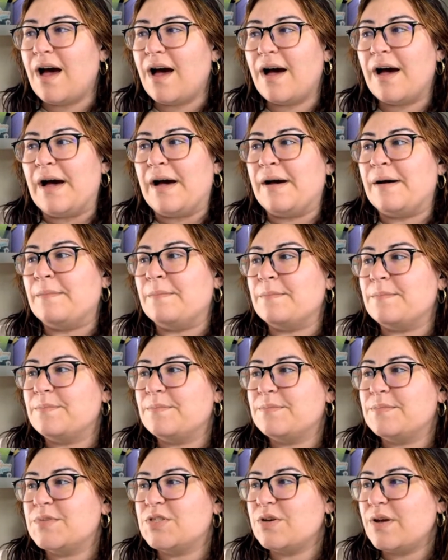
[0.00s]
So
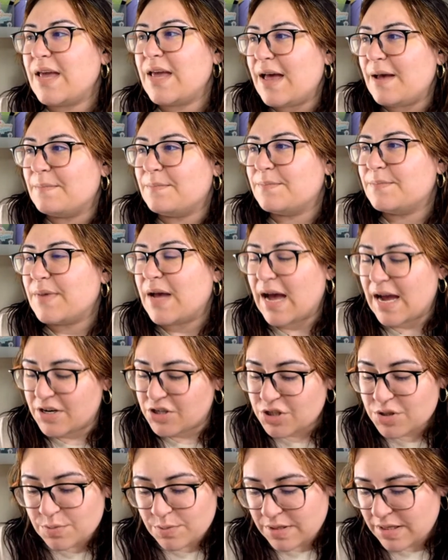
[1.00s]
yeah, I
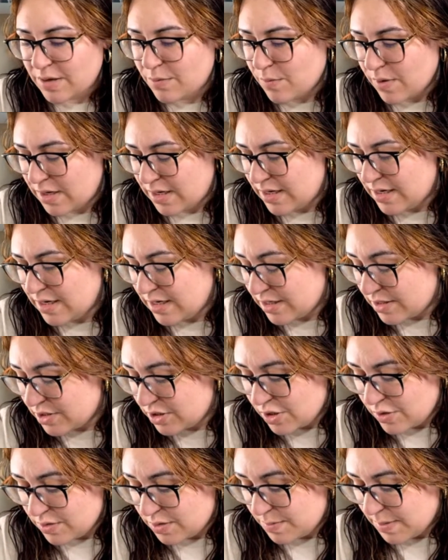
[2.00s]
just really wanted an
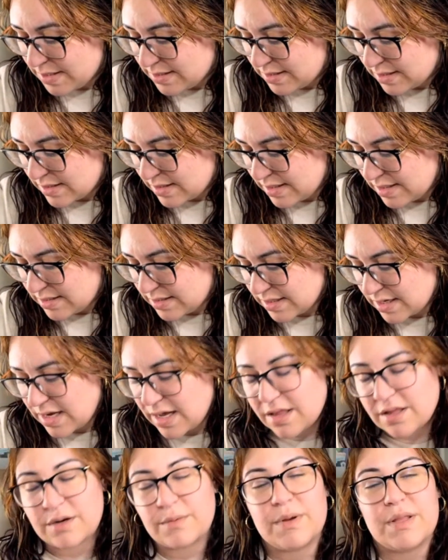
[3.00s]
excuse basically to
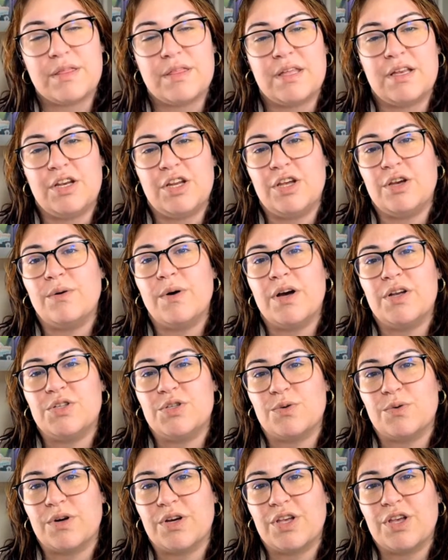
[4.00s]
color with the new
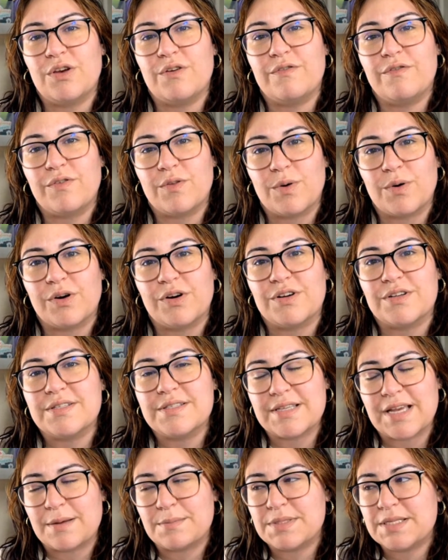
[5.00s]
Adore You floral
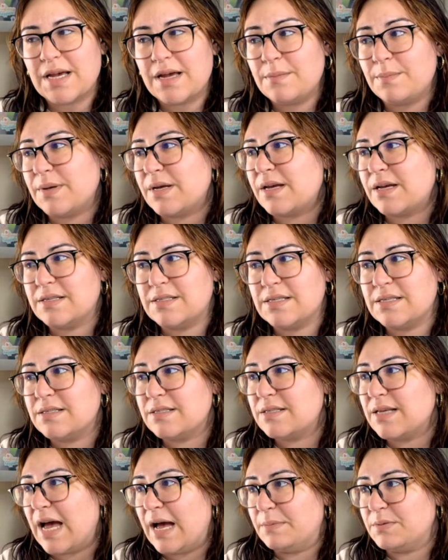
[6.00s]
stamp set because
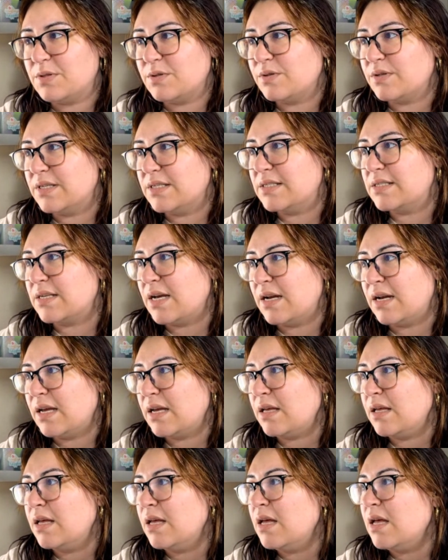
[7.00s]
it's absolutely
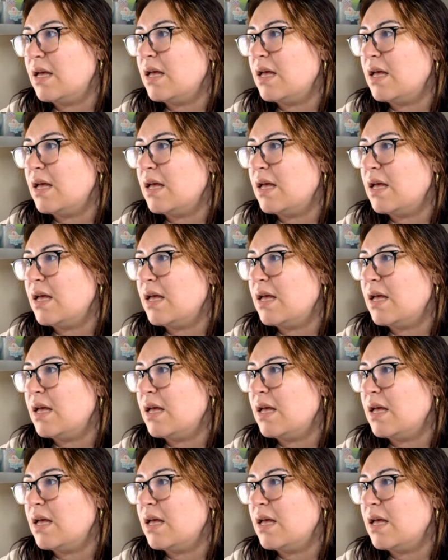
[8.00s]
stunning.